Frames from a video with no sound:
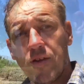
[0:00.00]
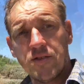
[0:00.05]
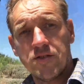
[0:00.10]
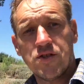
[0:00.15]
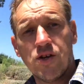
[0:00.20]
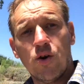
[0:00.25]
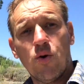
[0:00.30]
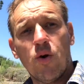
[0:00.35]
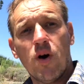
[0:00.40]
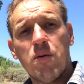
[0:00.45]

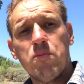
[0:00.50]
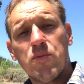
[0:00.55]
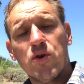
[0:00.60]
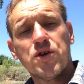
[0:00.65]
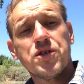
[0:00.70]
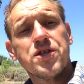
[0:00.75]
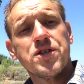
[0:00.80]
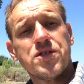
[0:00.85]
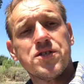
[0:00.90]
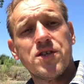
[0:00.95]
So
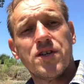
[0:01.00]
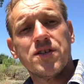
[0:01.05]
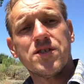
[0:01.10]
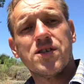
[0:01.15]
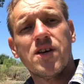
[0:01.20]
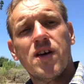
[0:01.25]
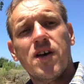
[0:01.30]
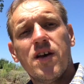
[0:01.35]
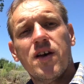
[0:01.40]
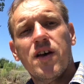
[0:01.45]

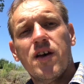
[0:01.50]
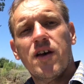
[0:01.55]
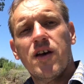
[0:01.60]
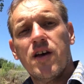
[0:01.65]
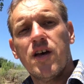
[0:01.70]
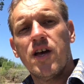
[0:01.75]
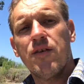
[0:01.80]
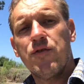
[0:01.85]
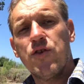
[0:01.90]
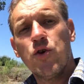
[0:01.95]
emergencies.
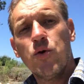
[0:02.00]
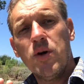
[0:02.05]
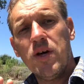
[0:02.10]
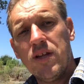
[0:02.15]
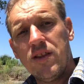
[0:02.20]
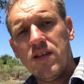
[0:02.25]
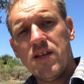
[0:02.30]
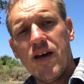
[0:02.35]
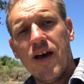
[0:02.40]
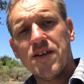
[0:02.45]
If you
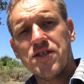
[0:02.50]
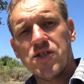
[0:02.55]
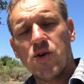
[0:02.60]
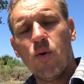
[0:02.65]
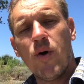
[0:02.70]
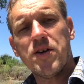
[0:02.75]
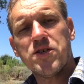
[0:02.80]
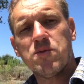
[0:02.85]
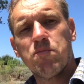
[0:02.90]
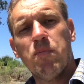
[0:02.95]
hit the
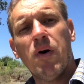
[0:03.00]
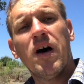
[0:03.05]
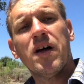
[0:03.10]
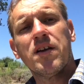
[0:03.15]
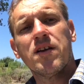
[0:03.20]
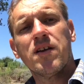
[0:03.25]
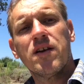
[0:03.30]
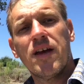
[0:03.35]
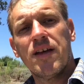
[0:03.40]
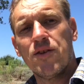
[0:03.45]
SOS
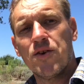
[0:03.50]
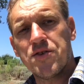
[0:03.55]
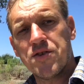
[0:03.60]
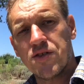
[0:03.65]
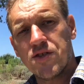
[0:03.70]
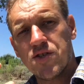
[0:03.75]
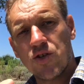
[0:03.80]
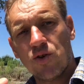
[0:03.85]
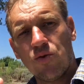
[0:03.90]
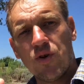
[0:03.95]
button, and there's
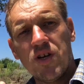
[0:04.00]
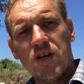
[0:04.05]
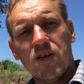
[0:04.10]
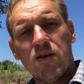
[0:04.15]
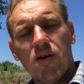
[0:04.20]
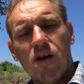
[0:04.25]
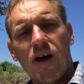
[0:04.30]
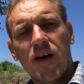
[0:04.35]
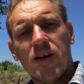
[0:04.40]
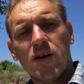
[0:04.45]
a
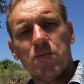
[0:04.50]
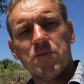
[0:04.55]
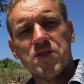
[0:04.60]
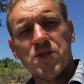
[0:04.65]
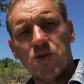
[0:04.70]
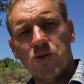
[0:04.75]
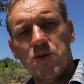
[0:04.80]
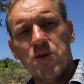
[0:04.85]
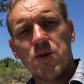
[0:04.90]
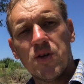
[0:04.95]
screen item
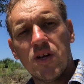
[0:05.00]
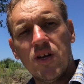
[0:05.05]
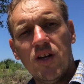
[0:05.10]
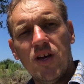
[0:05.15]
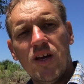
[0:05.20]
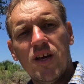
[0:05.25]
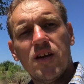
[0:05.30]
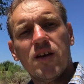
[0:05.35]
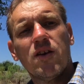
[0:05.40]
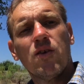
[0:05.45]
too you can
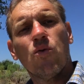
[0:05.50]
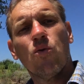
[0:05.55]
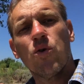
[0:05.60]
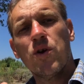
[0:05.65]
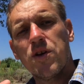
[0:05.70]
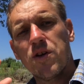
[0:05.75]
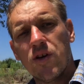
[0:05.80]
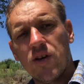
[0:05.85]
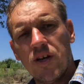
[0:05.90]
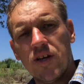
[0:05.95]
hit,
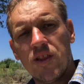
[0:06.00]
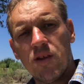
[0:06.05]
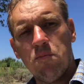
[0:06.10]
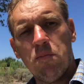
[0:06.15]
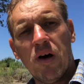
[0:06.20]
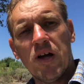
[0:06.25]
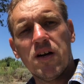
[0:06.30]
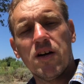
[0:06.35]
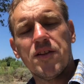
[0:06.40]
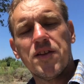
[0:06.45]
or you can hit the
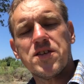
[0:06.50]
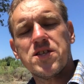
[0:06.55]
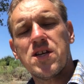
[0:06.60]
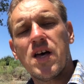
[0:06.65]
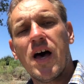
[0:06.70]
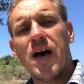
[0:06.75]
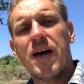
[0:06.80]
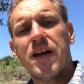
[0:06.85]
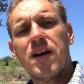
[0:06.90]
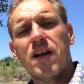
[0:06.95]
button on the
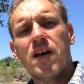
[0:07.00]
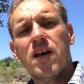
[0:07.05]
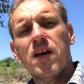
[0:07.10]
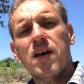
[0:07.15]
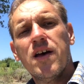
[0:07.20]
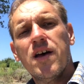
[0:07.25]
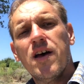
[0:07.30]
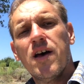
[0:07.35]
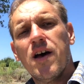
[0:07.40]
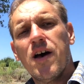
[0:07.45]
side,
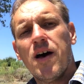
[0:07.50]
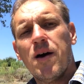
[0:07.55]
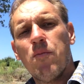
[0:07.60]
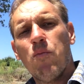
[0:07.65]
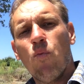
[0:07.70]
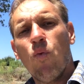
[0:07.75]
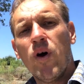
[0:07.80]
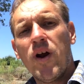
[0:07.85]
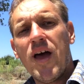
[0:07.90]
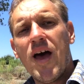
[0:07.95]

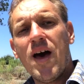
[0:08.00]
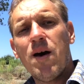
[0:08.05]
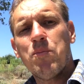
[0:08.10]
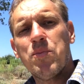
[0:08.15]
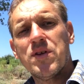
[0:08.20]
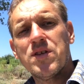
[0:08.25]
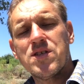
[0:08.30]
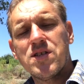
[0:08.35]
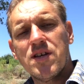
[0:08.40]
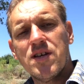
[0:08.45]
what
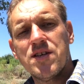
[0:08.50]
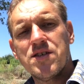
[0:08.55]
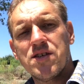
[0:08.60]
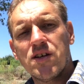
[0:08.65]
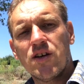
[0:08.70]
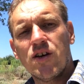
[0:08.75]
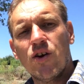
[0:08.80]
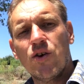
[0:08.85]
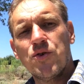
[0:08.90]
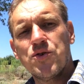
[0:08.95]
happens is
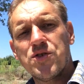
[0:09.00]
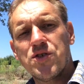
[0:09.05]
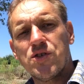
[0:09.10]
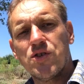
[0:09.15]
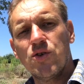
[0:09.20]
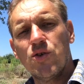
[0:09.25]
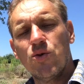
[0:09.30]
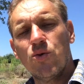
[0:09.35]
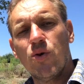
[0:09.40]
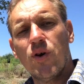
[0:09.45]
it goes
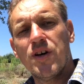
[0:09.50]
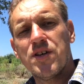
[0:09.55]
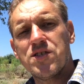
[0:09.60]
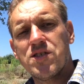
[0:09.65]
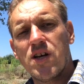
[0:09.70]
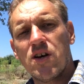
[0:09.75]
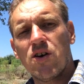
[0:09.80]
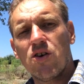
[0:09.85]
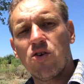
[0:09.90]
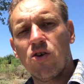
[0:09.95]
to a
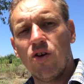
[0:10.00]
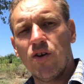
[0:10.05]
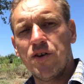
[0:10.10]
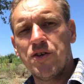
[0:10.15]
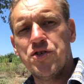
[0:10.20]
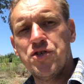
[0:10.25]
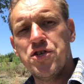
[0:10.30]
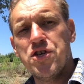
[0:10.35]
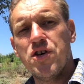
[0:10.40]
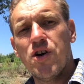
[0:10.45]
center
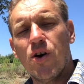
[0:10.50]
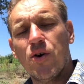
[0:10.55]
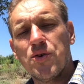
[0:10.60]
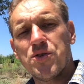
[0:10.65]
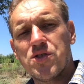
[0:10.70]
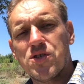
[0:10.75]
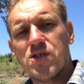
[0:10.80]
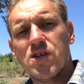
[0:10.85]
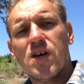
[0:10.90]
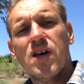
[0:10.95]
called
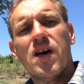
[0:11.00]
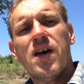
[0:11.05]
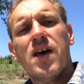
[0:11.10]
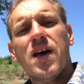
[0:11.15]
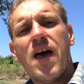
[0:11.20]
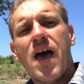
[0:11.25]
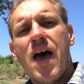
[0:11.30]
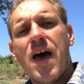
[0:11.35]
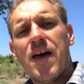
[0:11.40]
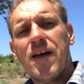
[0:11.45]
GEOS,
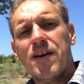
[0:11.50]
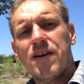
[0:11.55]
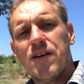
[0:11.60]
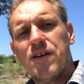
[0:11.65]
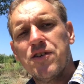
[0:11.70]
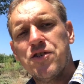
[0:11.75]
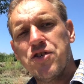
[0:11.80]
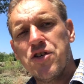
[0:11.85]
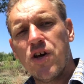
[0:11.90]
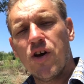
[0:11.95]
and
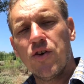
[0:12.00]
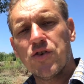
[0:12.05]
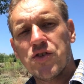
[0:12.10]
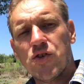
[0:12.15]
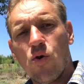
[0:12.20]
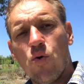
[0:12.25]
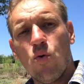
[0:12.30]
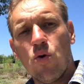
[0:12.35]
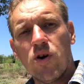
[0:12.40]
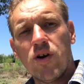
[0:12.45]
GEOS
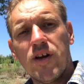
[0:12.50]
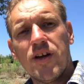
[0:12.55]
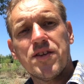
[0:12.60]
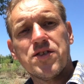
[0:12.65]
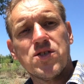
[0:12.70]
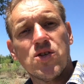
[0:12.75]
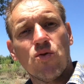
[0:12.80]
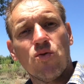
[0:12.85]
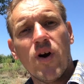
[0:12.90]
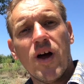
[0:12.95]

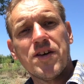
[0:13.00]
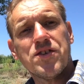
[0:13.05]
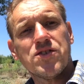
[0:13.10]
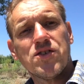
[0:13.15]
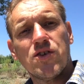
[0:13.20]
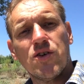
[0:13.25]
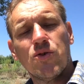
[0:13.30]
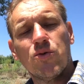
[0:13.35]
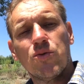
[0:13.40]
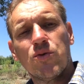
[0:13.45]
coordinates the
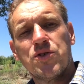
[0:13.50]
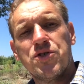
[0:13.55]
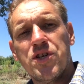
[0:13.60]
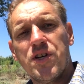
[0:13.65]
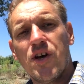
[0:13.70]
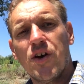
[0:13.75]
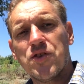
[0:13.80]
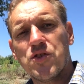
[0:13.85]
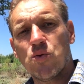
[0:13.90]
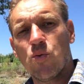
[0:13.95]
rescue.
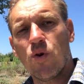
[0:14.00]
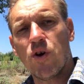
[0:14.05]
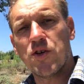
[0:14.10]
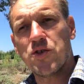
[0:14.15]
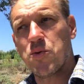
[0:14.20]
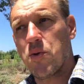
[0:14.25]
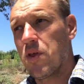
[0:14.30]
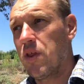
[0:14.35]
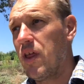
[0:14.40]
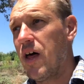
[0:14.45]
GEOS
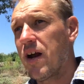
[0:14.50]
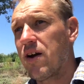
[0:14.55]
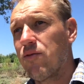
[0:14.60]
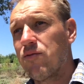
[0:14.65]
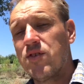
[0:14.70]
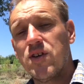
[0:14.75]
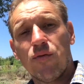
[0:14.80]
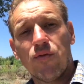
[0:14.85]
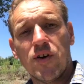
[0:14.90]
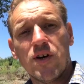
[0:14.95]
works with a lot
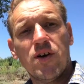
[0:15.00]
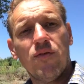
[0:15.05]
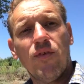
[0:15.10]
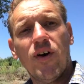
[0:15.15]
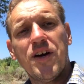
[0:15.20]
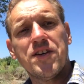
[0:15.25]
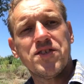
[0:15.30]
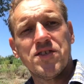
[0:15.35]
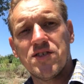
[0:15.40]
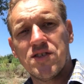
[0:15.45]
of different
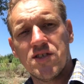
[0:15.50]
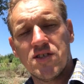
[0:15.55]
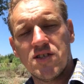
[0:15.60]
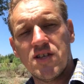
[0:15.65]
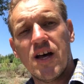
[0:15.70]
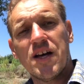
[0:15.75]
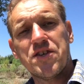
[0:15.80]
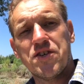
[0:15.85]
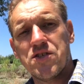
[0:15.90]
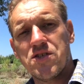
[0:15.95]
devices. It's
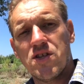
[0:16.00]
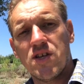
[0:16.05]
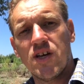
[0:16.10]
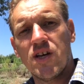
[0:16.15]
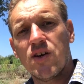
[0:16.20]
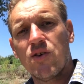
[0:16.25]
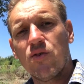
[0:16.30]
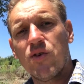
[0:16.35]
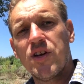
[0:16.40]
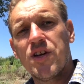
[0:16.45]
not just the
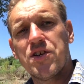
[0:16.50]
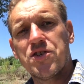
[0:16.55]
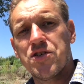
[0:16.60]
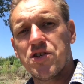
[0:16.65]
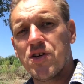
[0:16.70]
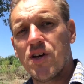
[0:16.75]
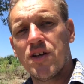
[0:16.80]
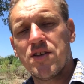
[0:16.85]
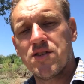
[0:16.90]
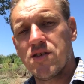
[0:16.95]

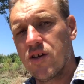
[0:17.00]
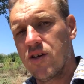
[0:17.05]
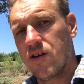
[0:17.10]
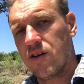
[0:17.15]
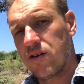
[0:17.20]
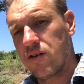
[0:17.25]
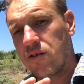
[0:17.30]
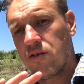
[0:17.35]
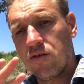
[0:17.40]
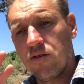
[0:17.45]
InReach, it's
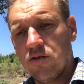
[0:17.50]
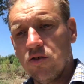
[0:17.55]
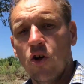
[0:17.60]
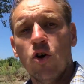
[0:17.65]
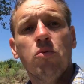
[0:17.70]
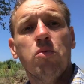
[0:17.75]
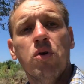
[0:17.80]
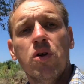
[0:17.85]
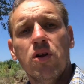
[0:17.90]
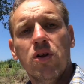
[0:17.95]
a
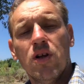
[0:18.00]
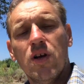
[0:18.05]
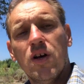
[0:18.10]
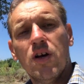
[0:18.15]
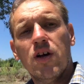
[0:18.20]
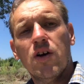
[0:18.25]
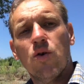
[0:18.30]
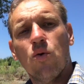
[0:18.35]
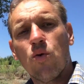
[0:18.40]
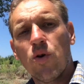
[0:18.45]
global
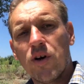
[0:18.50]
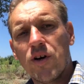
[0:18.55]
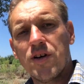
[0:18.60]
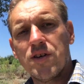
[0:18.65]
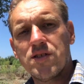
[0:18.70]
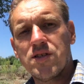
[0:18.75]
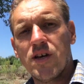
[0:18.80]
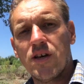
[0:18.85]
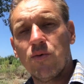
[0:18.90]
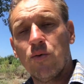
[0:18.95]

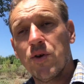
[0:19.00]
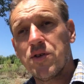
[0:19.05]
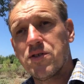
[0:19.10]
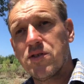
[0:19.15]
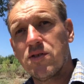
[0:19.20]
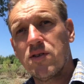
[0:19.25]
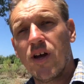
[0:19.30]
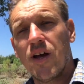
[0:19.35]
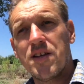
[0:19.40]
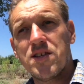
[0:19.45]
organization. Well,
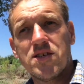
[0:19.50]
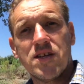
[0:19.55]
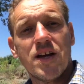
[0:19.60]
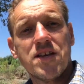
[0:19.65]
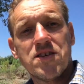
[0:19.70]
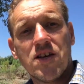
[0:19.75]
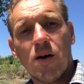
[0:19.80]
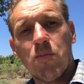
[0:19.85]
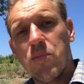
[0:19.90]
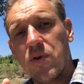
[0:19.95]
it's a United
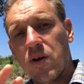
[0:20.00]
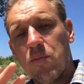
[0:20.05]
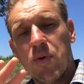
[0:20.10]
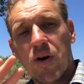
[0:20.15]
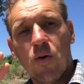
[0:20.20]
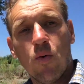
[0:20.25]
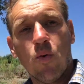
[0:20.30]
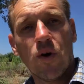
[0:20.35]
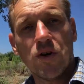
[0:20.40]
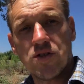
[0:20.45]
States company,
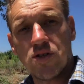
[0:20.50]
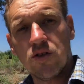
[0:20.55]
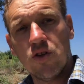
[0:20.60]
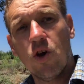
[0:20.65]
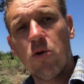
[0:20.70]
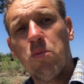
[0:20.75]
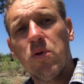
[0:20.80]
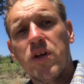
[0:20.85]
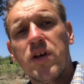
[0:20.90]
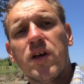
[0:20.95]
but it works
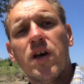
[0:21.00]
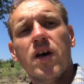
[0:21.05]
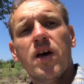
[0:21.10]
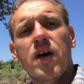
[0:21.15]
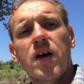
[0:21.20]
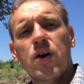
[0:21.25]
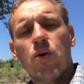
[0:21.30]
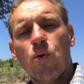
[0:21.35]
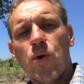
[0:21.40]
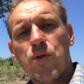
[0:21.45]
globally
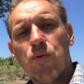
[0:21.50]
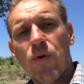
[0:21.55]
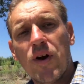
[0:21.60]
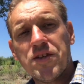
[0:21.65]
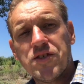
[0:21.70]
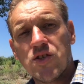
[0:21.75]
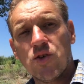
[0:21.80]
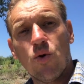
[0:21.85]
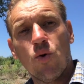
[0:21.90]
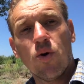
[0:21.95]
with
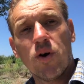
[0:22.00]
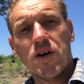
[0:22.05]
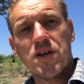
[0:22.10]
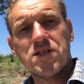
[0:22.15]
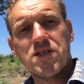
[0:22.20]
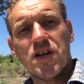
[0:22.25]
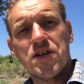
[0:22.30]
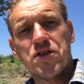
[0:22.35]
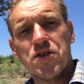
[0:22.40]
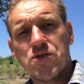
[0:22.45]
rescue
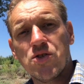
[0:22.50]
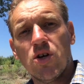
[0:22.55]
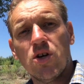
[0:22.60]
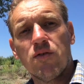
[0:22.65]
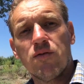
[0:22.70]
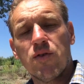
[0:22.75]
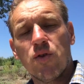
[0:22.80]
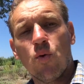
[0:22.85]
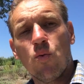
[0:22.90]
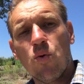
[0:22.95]
organizations all
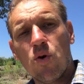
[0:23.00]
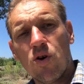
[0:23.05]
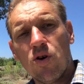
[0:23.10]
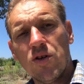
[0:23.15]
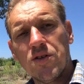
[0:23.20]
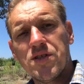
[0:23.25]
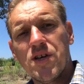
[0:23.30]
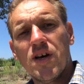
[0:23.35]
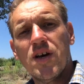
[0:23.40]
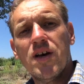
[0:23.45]
over the
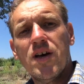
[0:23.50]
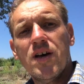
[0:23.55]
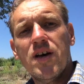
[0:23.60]
world.